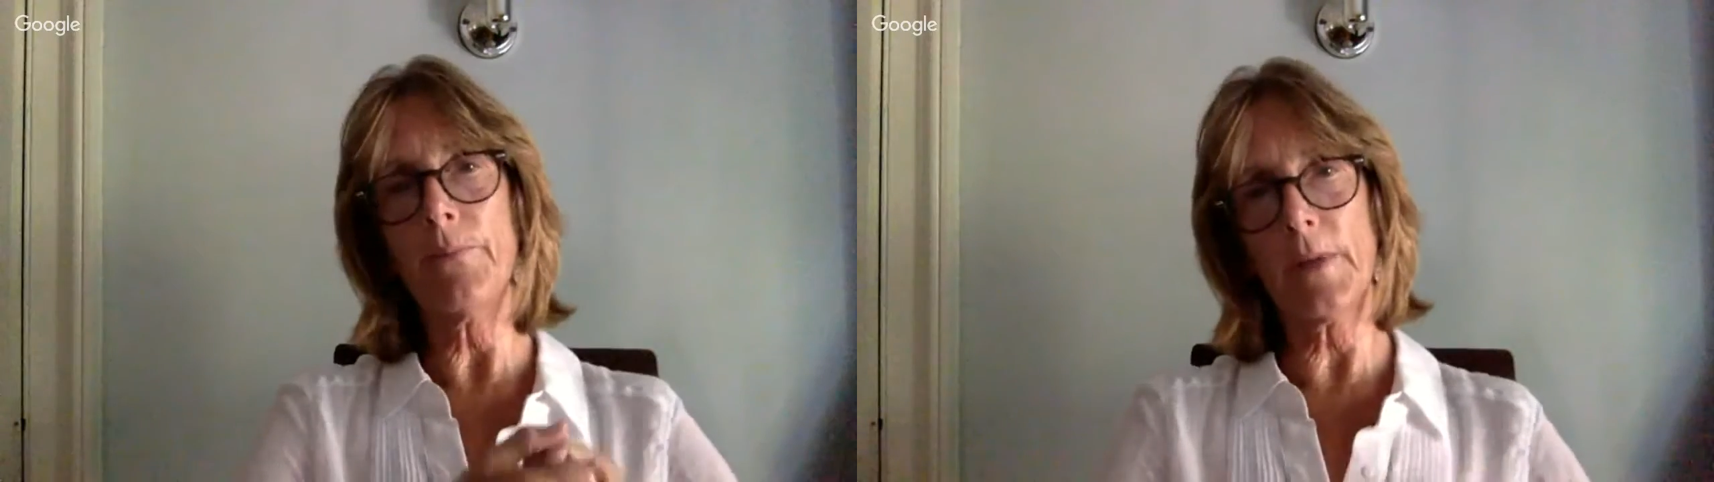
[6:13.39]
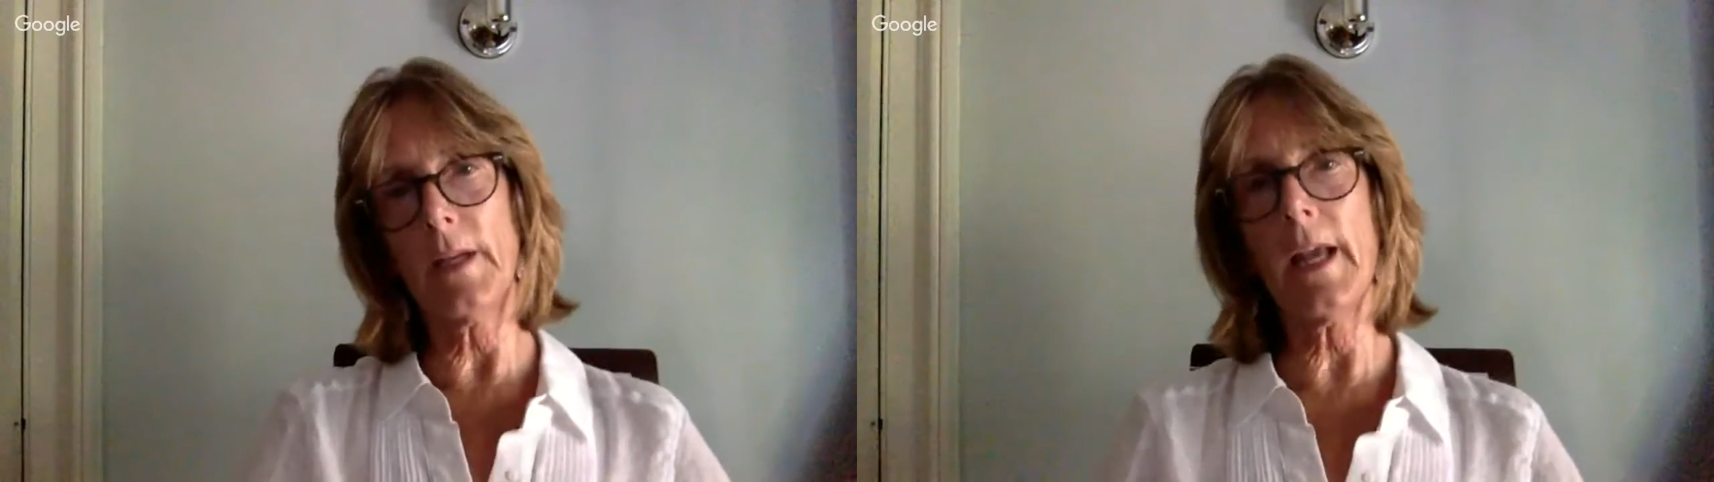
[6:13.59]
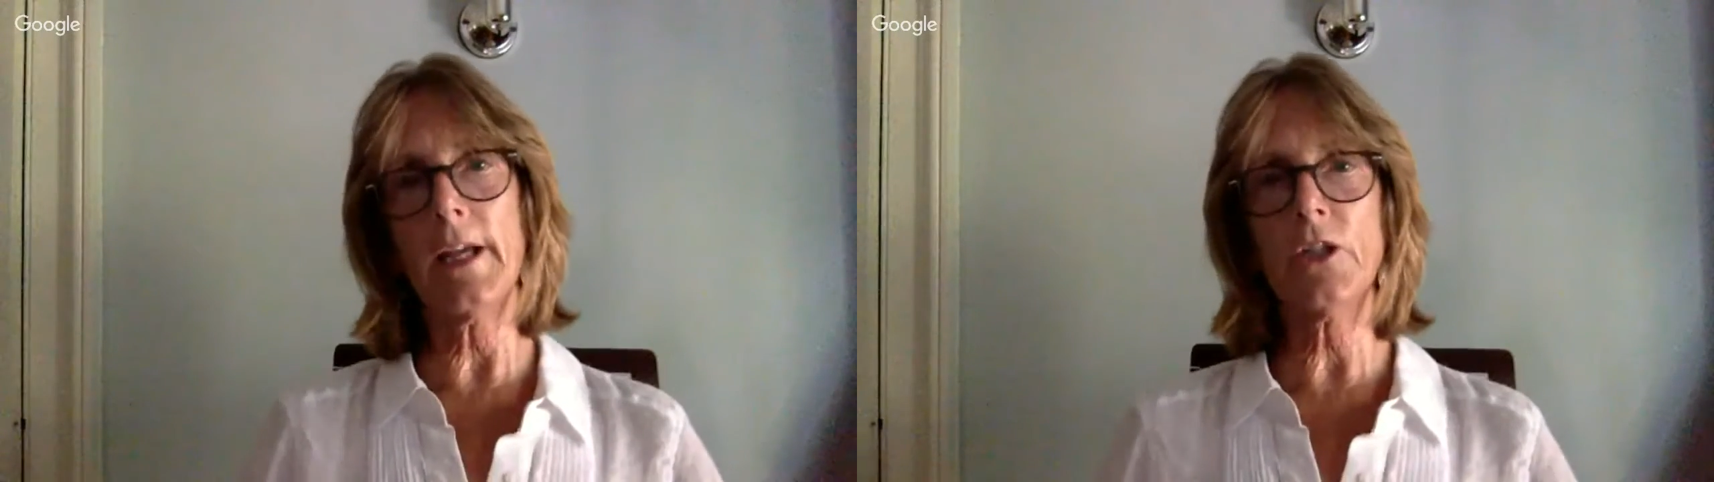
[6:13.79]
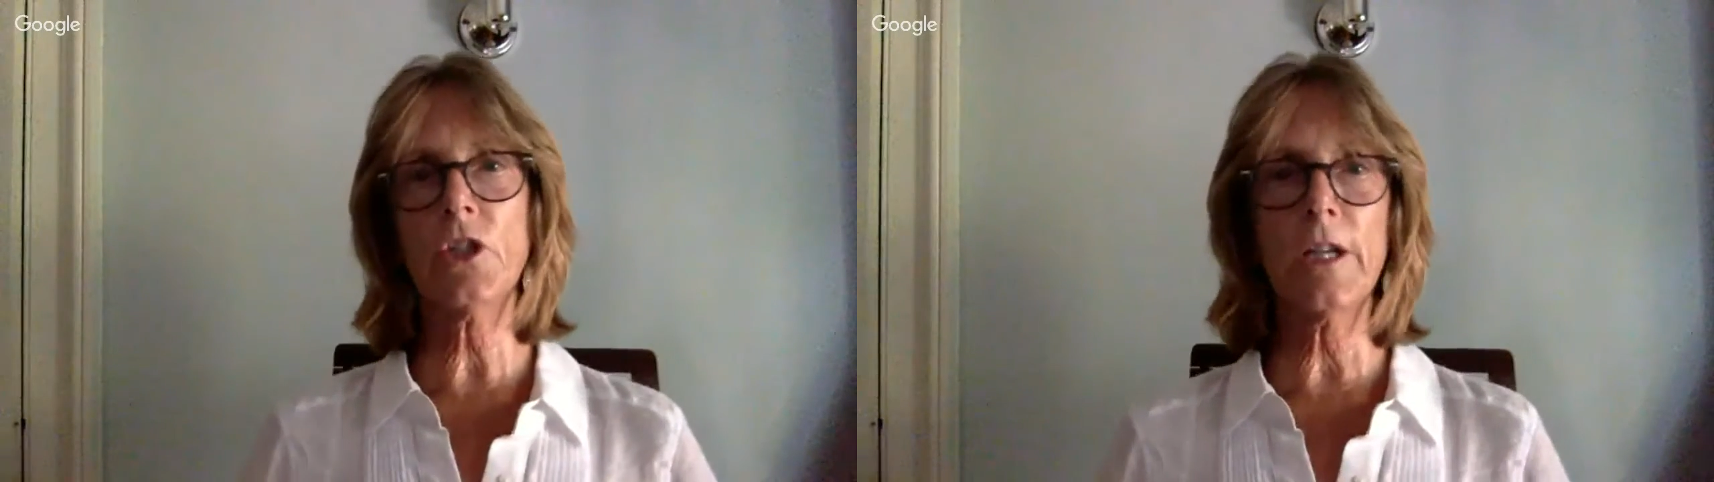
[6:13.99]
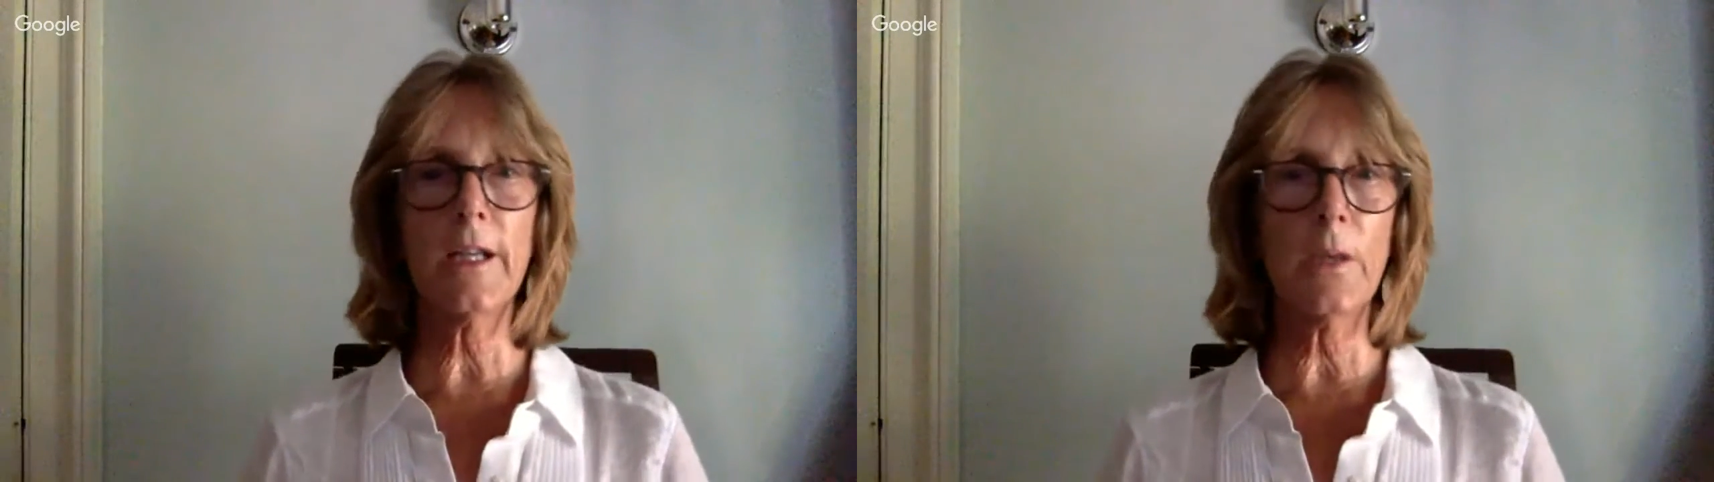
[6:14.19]
in
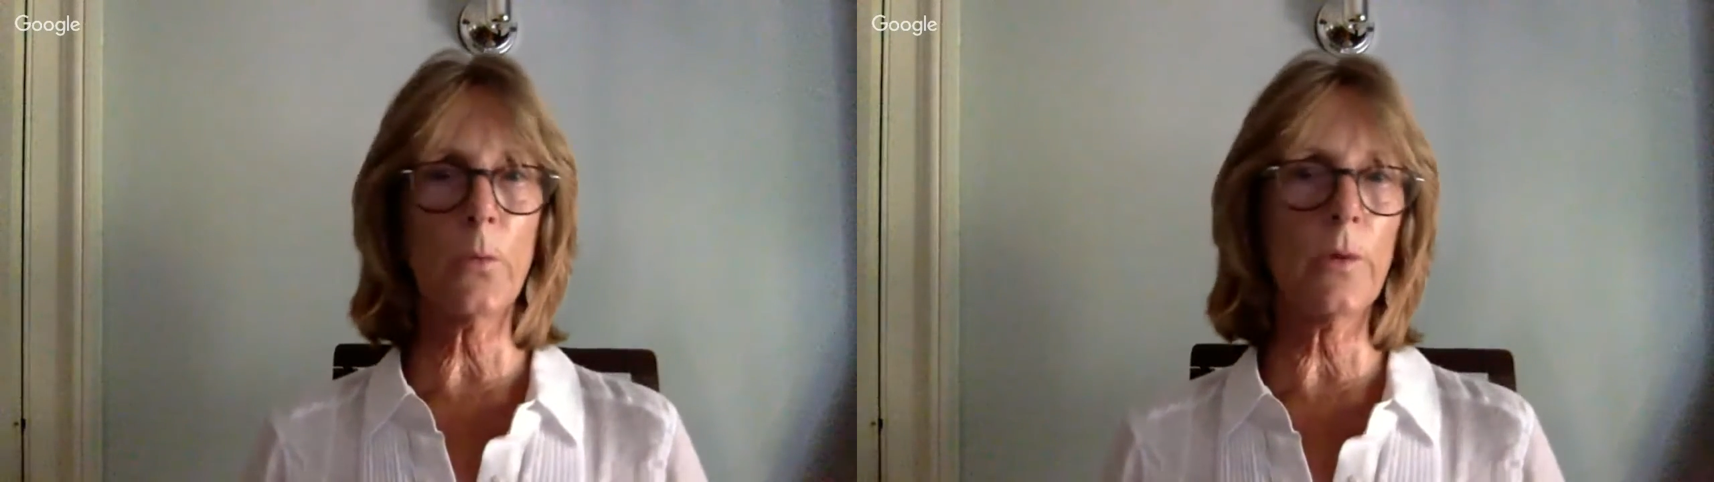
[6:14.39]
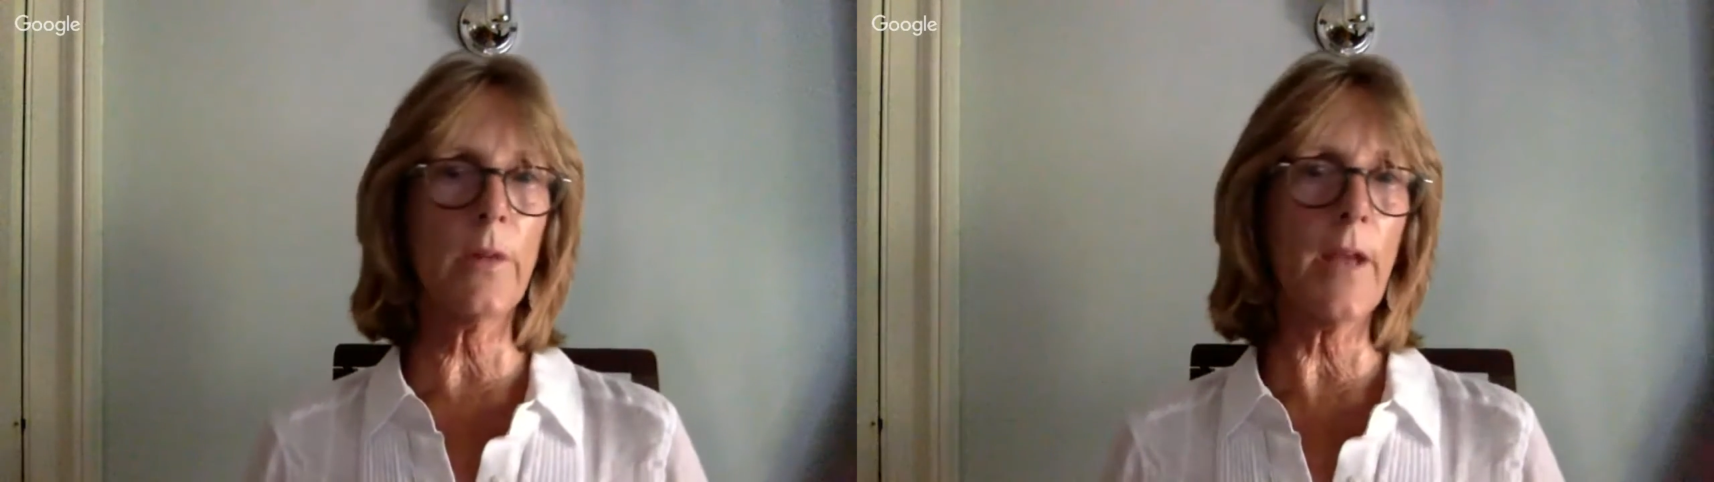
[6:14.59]
handshaking with